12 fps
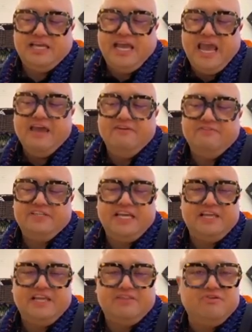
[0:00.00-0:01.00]
have
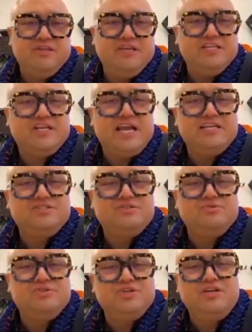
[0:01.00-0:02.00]
to get through the
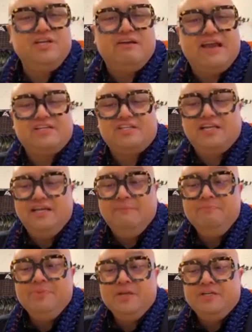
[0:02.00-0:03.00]
educational journey are actually